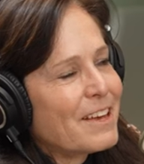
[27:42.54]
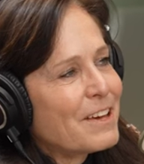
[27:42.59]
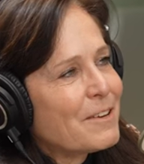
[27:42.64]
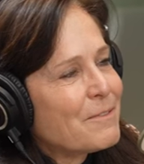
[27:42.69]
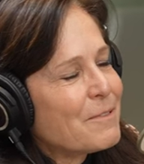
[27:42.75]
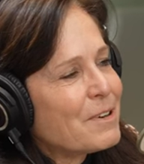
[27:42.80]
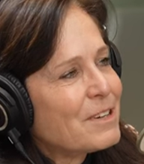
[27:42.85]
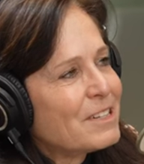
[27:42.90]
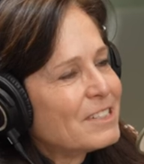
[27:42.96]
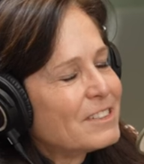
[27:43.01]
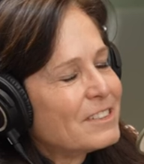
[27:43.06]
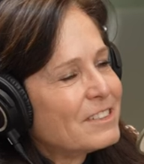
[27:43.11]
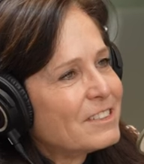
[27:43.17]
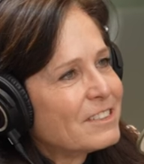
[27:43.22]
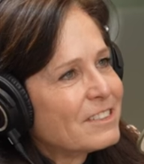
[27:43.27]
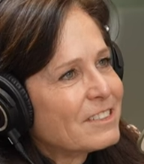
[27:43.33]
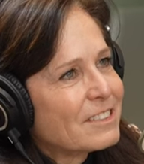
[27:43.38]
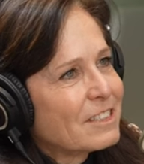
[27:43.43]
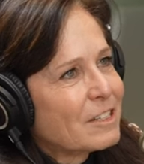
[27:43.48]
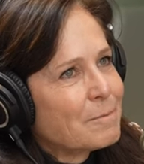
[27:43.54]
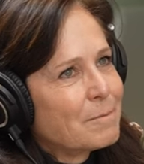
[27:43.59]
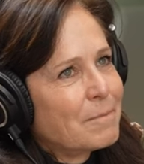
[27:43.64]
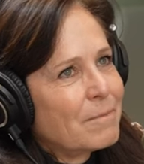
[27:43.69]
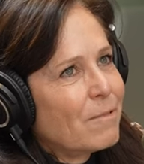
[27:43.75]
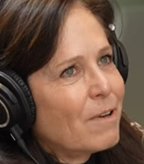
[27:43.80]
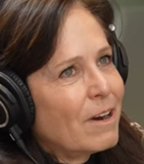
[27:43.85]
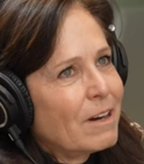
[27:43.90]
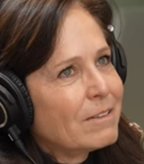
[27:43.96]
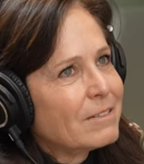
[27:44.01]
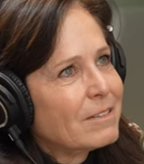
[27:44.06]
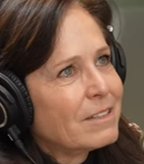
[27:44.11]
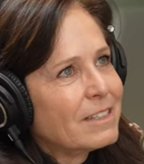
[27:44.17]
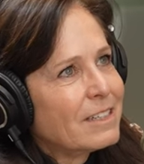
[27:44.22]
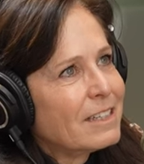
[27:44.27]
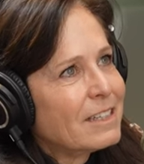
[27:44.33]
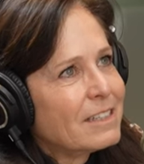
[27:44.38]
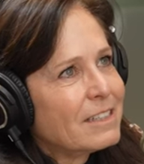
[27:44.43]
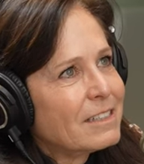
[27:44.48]
that was
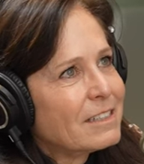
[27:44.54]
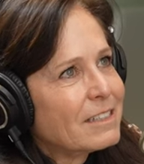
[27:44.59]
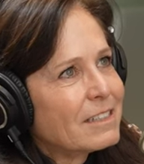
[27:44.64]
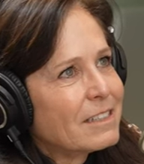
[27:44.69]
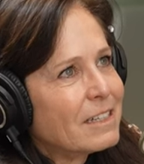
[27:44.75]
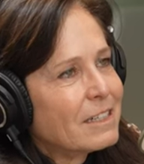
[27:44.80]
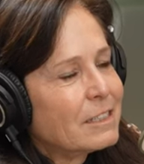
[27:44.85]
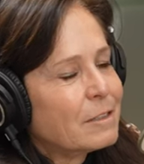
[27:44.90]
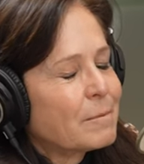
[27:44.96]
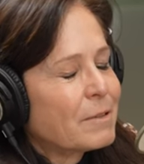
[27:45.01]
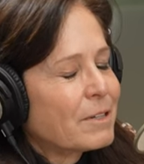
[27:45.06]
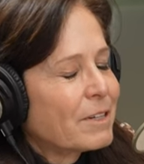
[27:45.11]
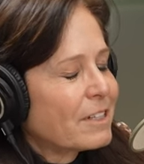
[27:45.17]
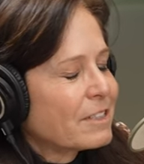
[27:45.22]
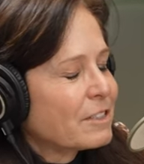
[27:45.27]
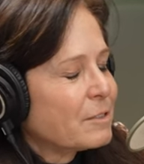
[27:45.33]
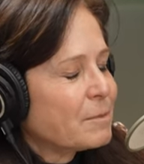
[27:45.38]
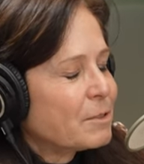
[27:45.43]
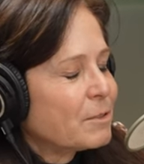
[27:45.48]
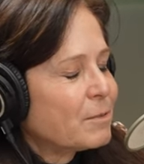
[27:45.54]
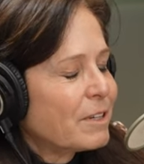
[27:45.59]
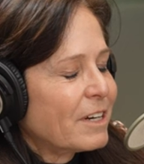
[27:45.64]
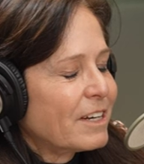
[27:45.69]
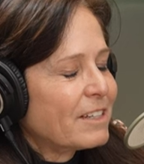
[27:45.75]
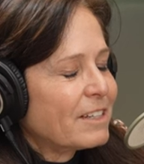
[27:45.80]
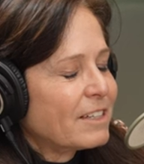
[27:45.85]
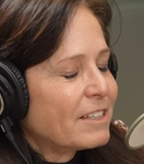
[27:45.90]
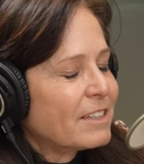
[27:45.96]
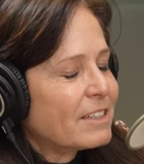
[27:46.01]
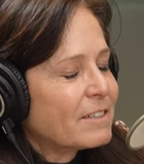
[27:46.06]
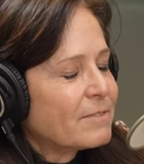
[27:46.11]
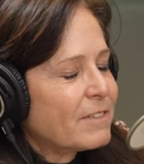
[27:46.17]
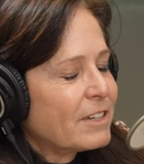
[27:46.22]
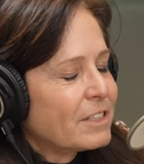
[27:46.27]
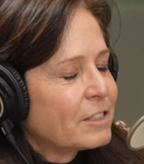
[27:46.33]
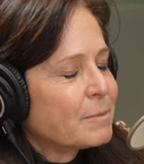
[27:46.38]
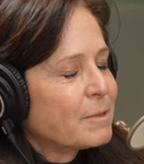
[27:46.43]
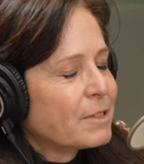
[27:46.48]
wildly unpredictable when I did the
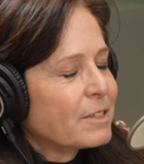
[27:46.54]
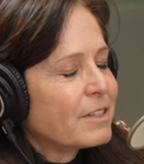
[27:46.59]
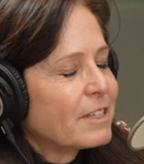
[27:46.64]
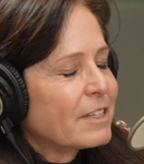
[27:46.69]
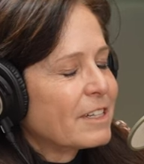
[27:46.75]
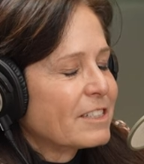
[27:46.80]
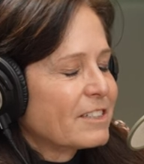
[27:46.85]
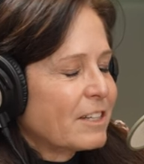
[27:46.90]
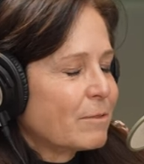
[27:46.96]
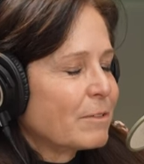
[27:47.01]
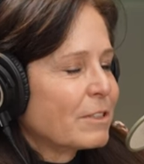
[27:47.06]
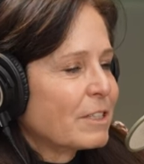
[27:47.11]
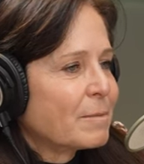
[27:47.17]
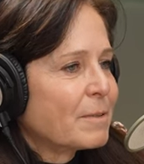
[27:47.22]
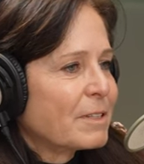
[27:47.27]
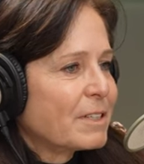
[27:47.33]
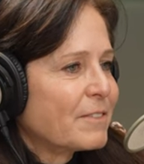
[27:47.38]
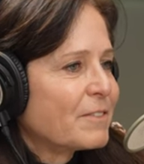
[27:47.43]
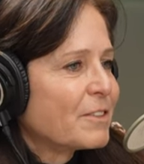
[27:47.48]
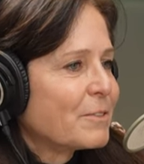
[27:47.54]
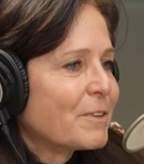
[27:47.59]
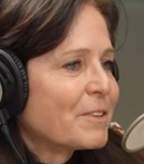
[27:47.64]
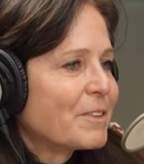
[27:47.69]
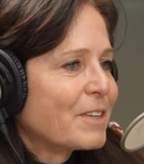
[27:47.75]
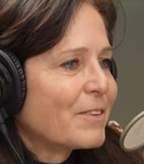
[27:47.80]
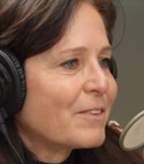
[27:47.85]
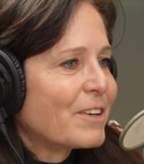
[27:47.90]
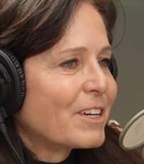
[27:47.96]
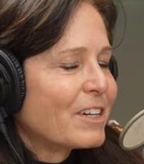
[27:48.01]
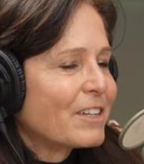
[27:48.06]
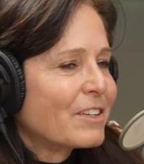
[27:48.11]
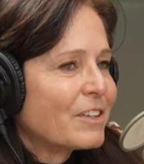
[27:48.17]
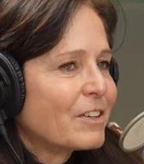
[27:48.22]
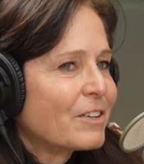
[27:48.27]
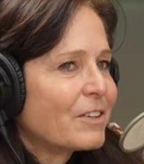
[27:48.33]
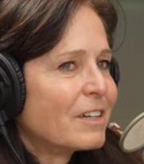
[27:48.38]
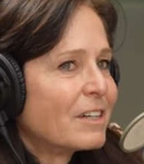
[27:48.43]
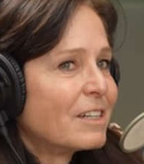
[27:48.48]
Facebook thing because I really believed in what they were going to
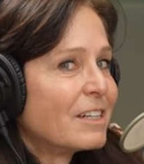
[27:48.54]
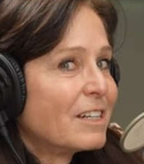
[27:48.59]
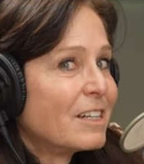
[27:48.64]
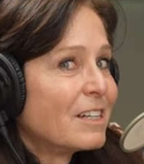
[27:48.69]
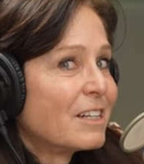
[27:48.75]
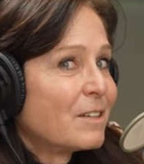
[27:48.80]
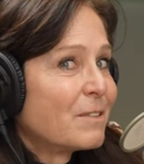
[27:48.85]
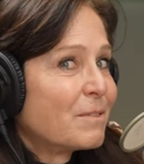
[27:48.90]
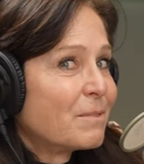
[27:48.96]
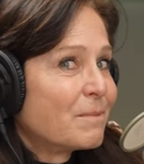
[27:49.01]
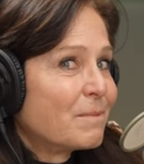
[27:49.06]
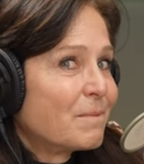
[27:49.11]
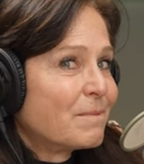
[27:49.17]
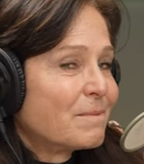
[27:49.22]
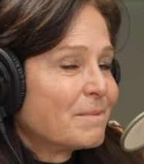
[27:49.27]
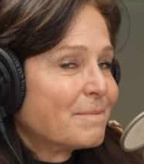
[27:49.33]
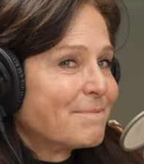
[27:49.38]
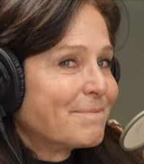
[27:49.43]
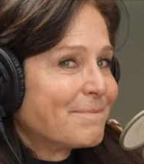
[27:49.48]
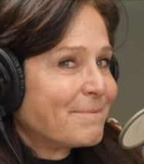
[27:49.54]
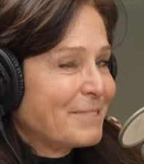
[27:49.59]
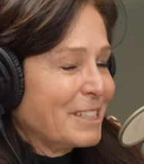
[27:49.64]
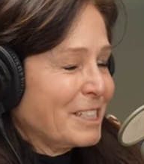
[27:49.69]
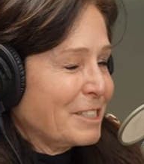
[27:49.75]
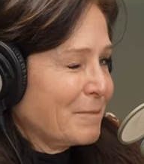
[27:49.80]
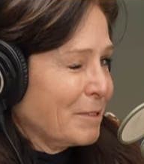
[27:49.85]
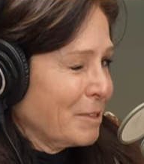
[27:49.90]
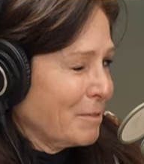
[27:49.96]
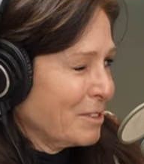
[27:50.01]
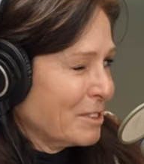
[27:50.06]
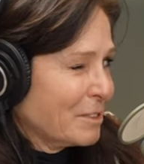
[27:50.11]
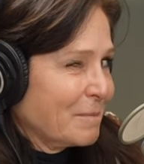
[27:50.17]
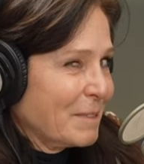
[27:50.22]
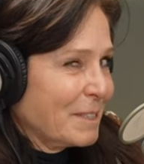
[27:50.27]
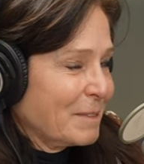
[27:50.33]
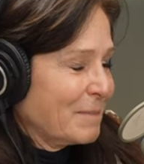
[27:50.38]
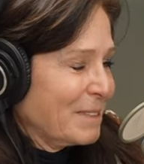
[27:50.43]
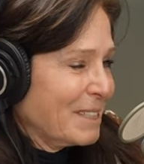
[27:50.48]
do. Facebook
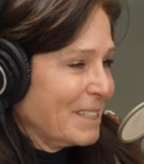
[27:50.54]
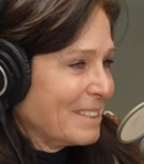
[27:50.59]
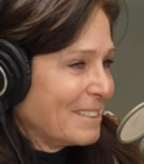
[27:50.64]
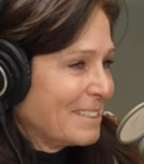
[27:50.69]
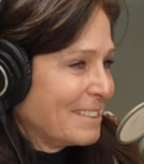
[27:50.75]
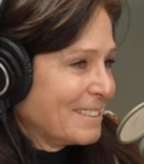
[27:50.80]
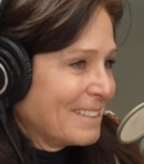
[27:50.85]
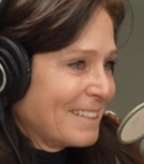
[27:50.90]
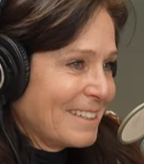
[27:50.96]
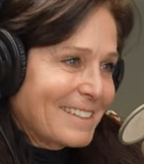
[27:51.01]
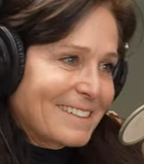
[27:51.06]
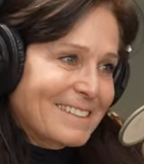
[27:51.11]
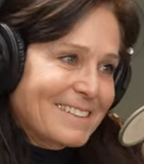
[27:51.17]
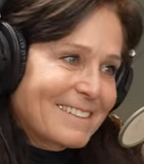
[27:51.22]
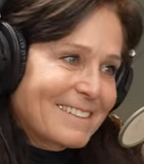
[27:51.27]
wasn't my place. Like,